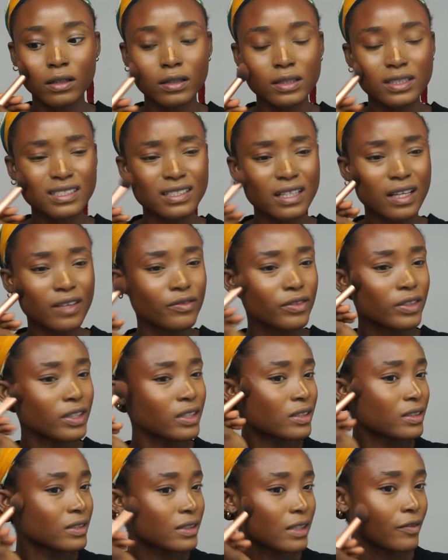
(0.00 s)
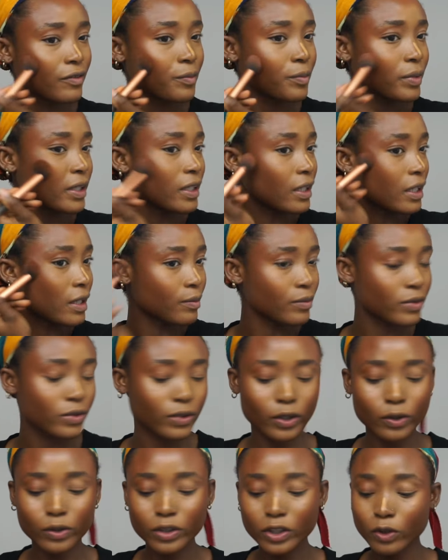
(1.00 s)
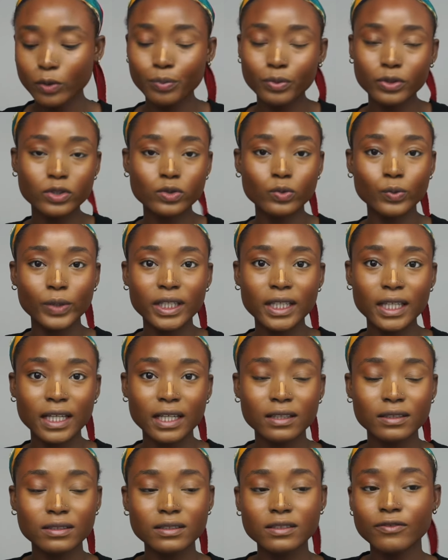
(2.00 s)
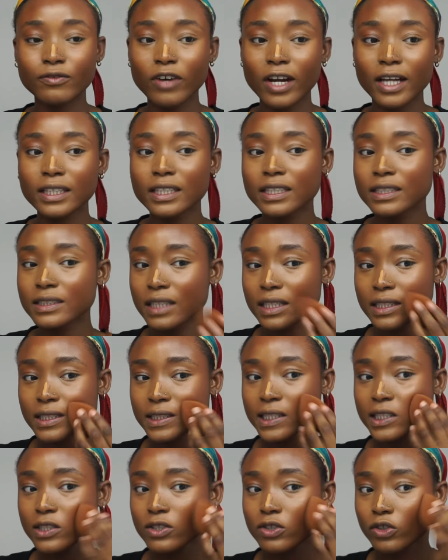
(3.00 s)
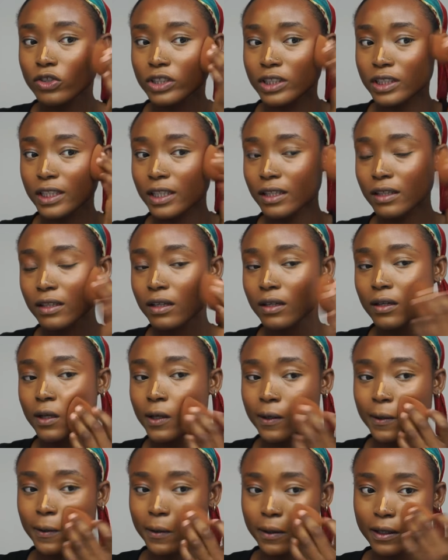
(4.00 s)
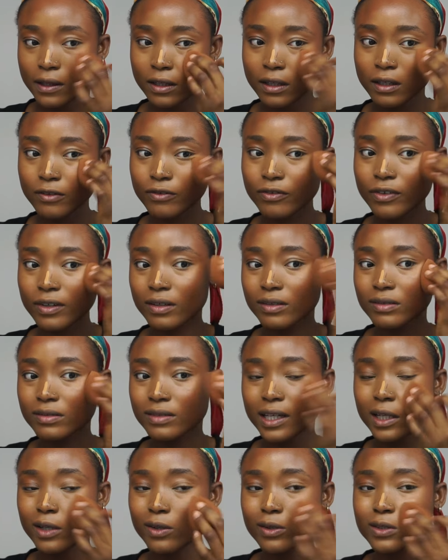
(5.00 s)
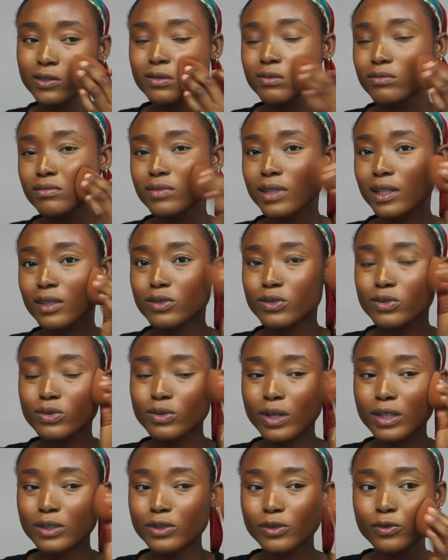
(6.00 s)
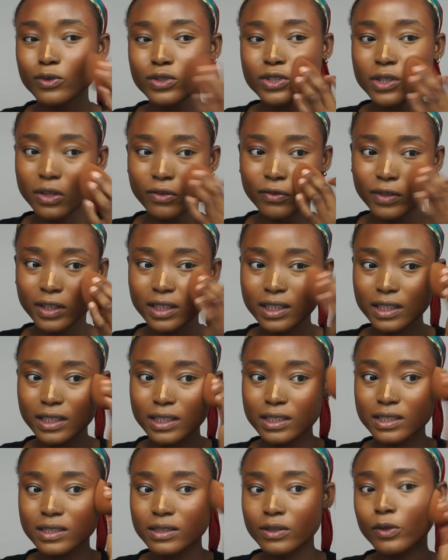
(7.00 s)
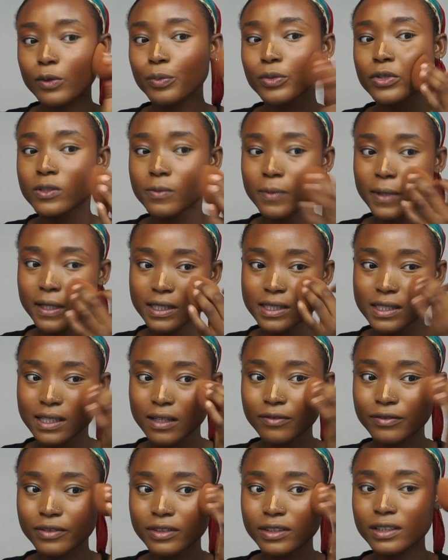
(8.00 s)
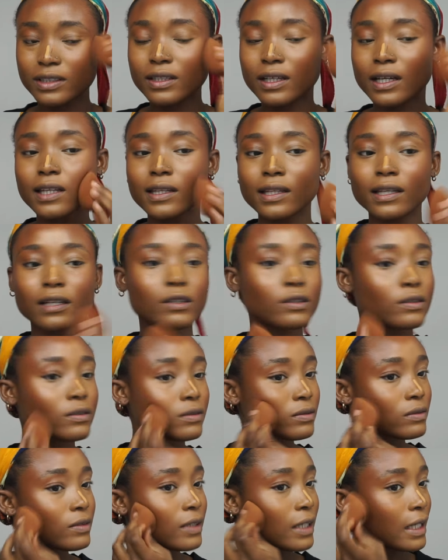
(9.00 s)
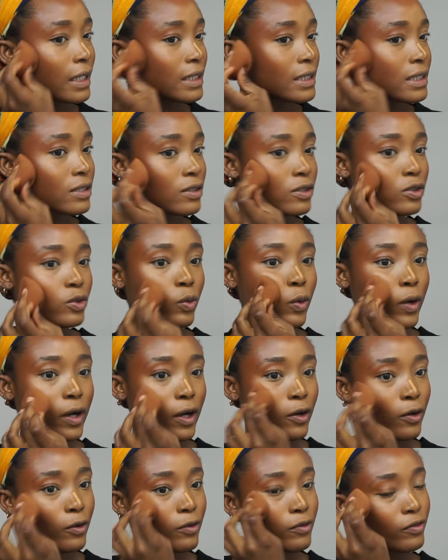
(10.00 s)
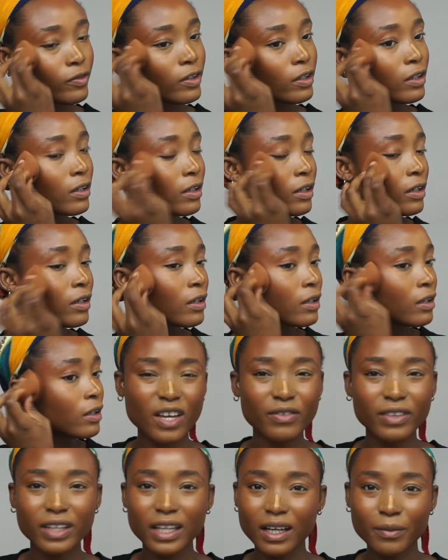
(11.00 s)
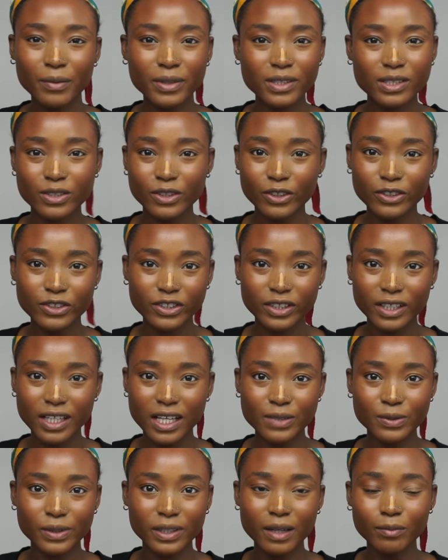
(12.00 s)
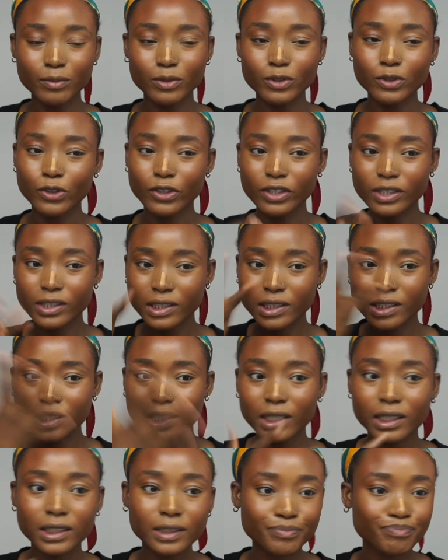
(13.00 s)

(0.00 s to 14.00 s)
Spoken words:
7 p.m. So it only opens weekends, Friday, Saturday, Sunday. I think for like on like two out of those 3 days, opens by 7 and then ends 12. I feel like I'm going to talk to you guys when I'm done